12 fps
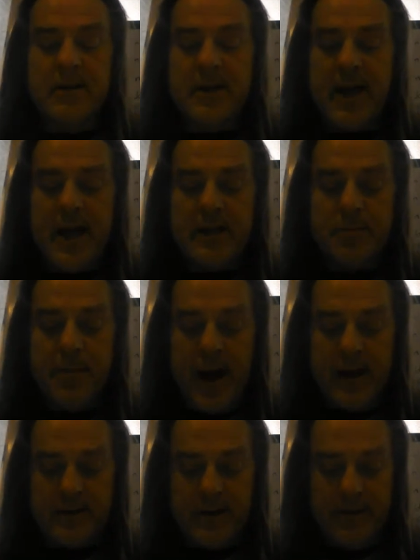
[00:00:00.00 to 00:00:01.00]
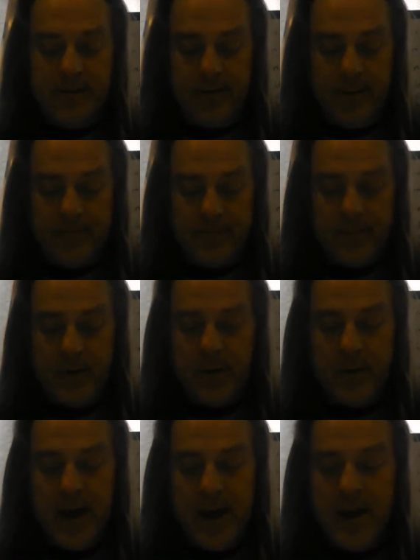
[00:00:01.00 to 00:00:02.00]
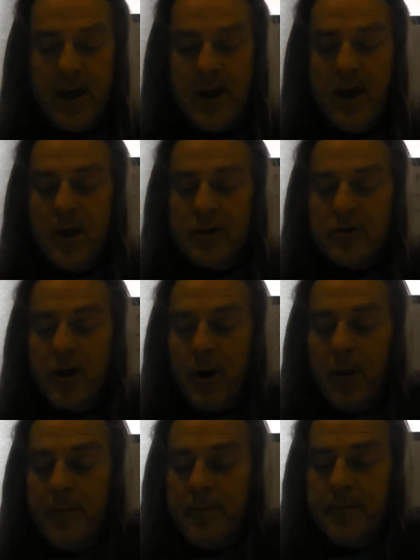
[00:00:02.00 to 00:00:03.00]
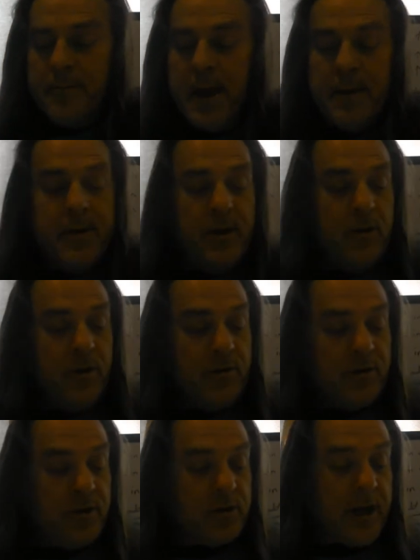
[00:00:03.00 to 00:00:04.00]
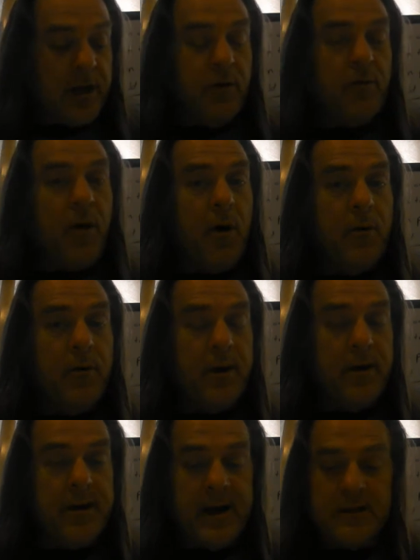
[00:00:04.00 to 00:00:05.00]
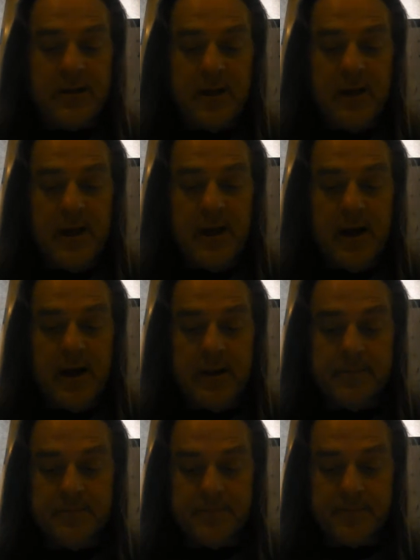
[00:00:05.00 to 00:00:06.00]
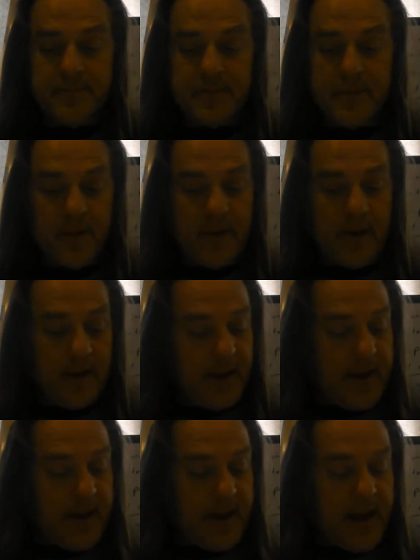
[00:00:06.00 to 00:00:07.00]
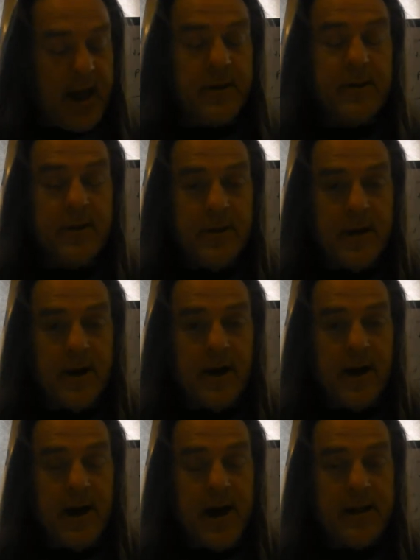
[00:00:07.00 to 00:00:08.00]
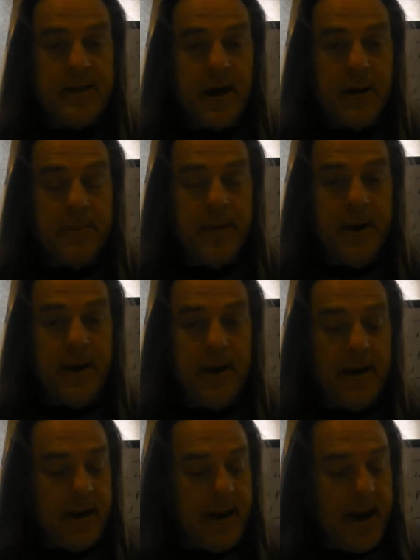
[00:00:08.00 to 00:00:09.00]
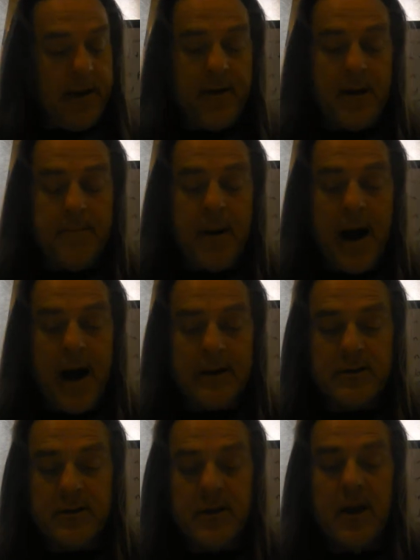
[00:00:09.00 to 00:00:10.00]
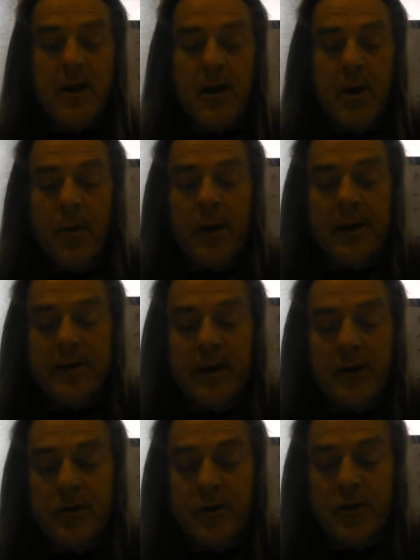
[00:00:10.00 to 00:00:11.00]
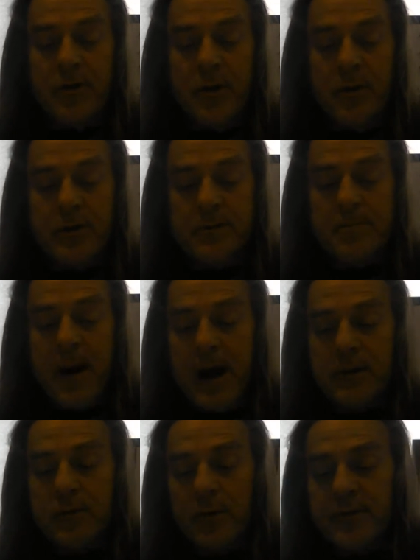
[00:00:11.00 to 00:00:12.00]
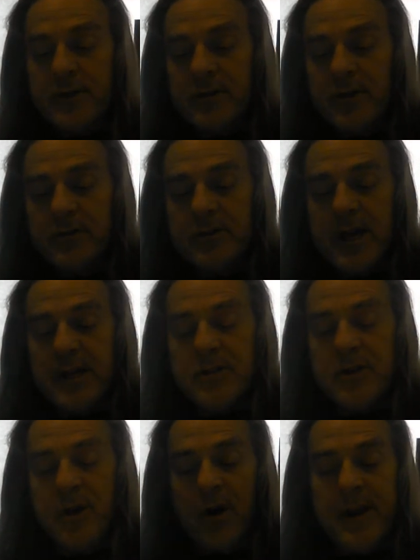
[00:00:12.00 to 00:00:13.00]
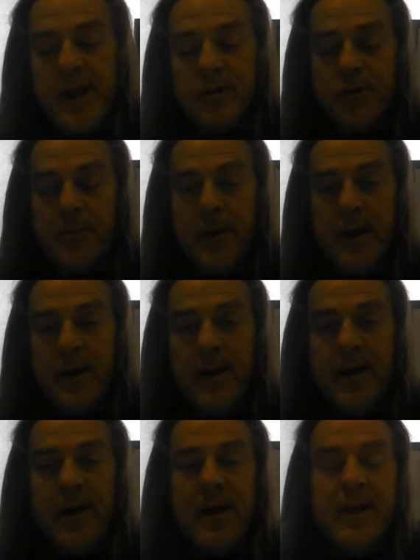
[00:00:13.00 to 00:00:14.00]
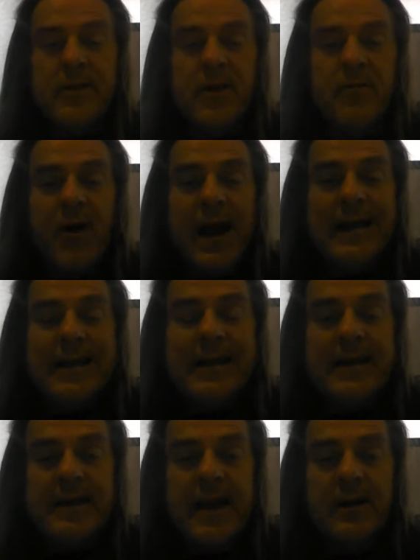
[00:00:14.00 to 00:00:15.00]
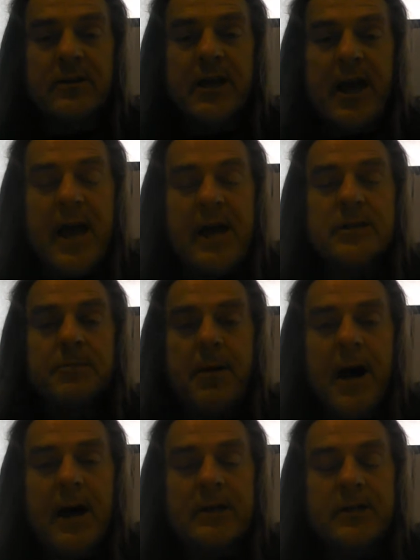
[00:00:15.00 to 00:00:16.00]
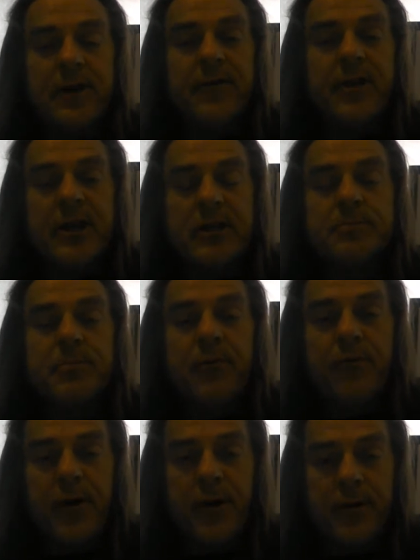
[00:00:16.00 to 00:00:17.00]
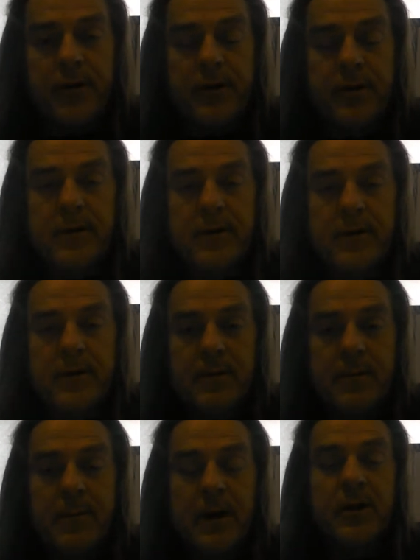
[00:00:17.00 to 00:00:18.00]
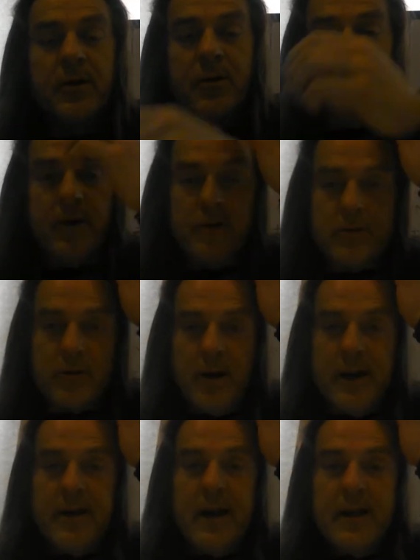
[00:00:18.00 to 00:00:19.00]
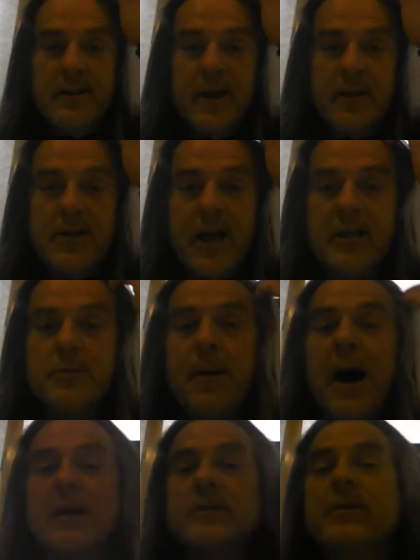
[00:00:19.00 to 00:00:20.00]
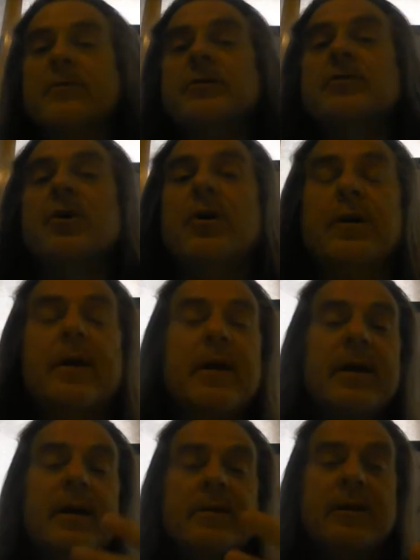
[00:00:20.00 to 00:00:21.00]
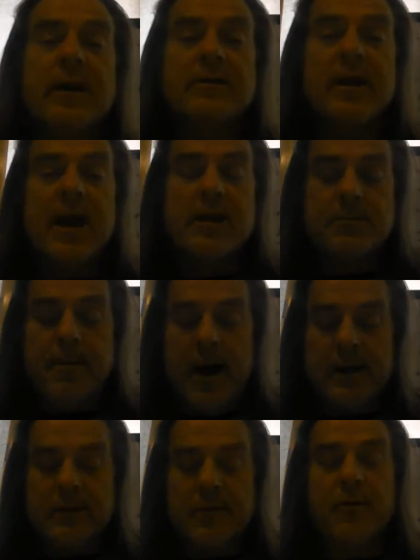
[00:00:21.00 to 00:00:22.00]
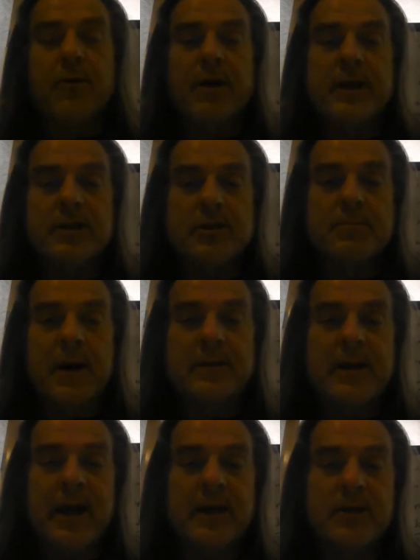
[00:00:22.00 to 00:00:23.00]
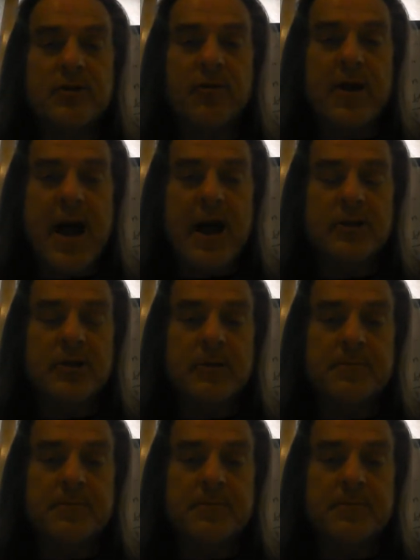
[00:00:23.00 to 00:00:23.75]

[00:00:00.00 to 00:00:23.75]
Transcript: S positive. Okay. So maybe you could, just like you wrote next to the enthalpy area box, what I think you should do is box off this little section on entropy, then write delta S positive is preferred by the universe. All right. Delta S positive is good. Delta S positive creates a spontaneous reaction.